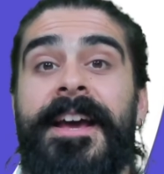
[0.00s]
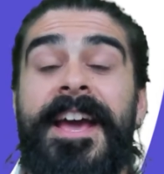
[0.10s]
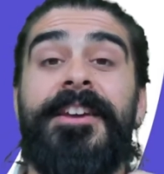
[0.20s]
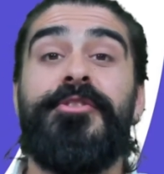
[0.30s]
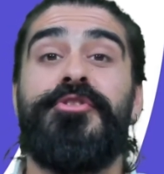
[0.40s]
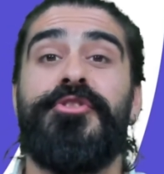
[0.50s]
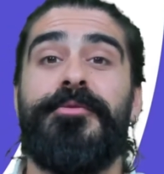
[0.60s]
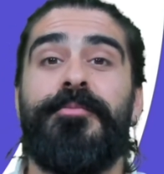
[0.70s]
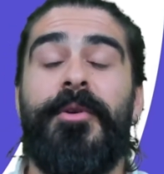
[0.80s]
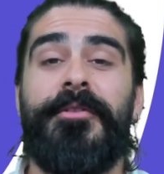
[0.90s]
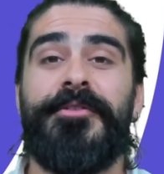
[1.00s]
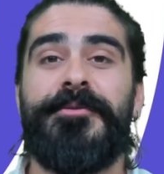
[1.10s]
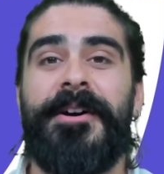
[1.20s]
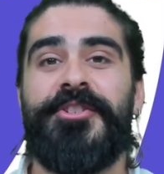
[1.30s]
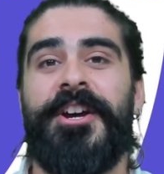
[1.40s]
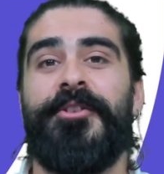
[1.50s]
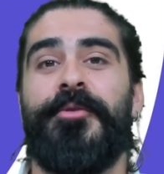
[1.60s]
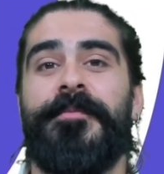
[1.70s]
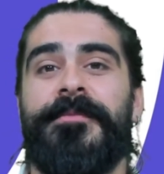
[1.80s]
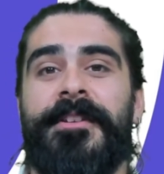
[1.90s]
Hey YouTube, welcome to my
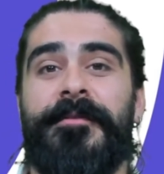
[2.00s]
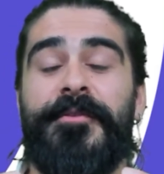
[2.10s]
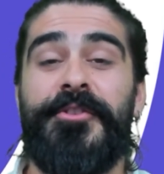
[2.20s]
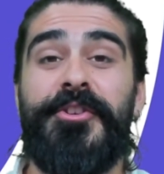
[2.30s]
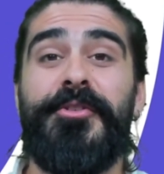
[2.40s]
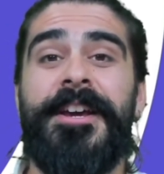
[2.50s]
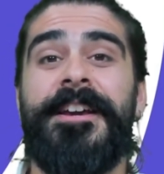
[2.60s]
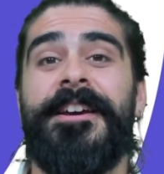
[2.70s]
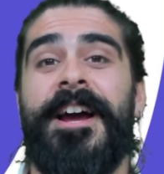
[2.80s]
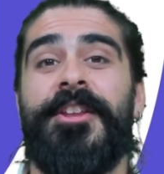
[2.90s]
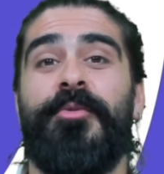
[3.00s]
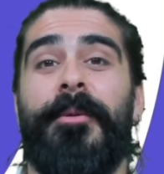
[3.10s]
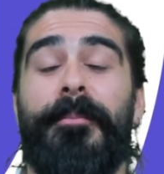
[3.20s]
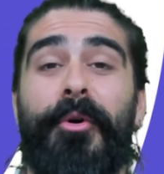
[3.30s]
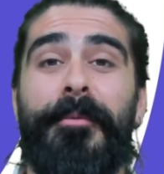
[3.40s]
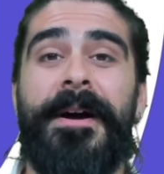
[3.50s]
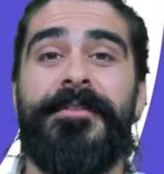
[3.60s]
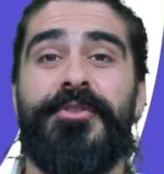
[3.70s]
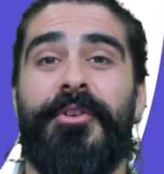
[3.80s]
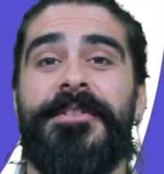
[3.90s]
channel. If you're new here and you want more
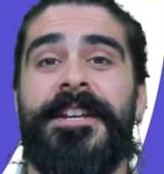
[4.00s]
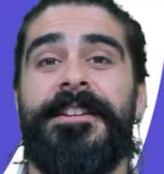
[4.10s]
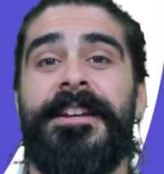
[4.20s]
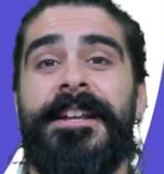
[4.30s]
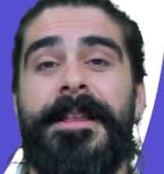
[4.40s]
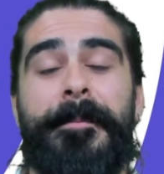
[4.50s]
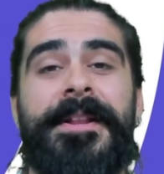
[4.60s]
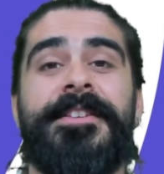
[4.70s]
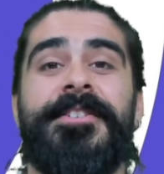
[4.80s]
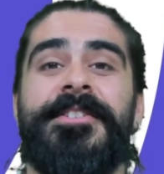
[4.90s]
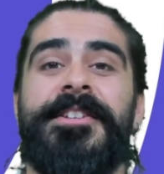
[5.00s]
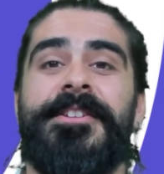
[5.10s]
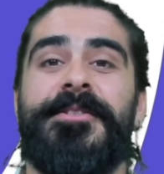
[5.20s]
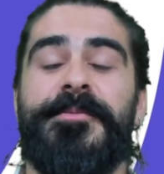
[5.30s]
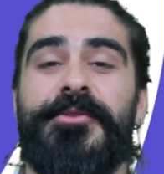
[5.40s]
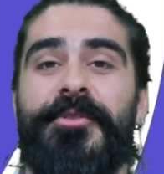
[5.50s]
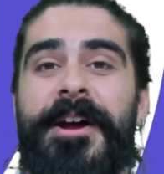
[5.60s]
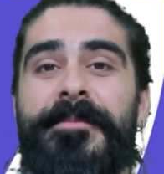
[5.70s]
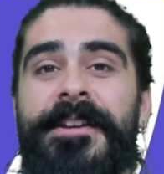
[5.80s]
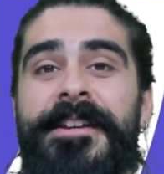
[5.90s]
maths content, then please consider
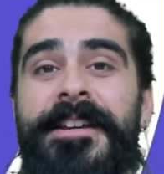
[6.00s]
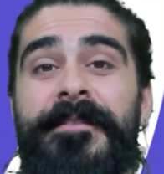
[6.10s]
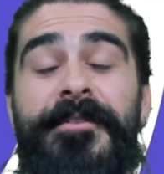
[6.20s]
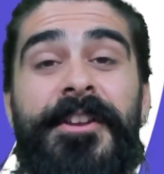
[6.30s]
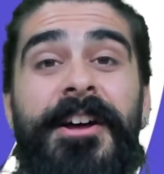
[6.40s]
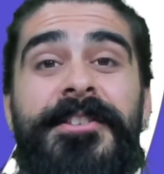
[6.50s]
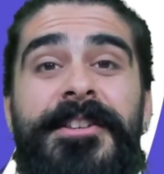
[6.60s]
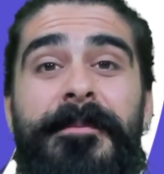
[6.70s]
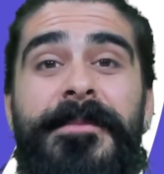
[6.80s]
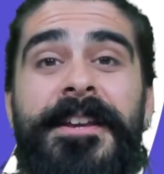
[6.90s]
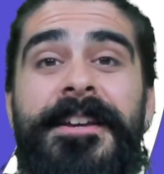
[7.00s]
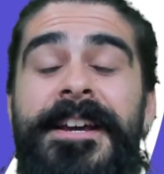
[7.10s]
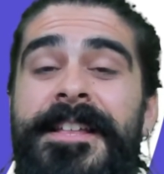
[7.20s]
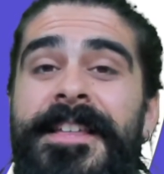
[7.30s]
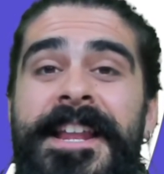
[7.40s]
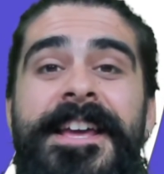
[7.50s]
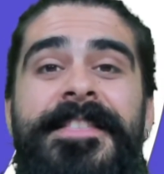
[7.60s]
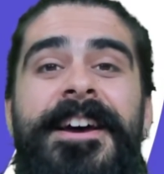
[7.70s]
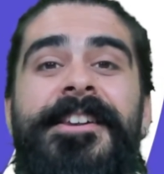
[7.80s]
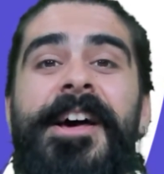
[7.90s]
subscribing. If you learned something, then hit
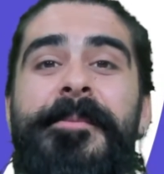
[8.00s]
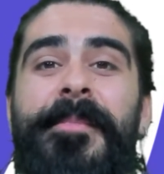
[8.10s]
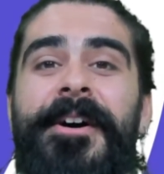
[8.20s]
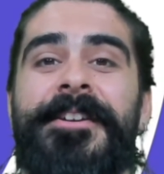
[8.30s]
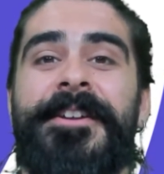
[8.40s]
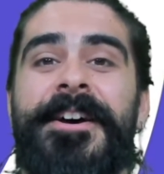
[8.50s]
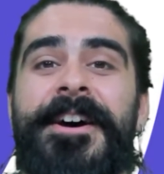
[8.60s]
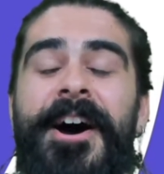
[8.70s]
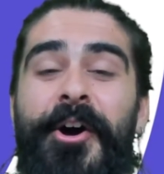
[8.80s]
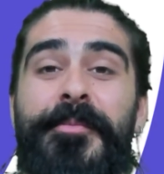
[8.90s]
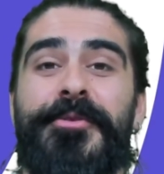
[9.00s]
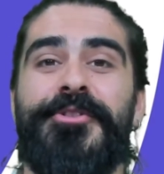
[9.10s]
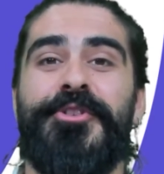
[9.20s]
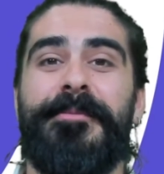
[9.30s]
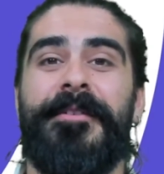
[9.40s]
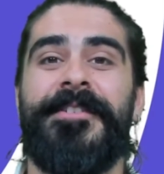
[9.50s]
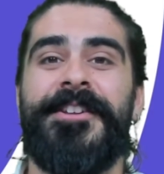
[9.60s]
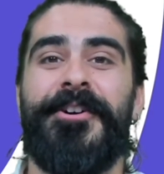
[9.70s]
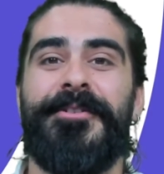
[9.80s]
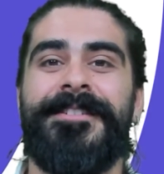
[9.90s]
that like button. I hope you enjoy my
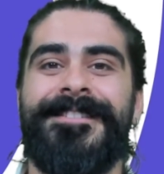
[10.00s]
video.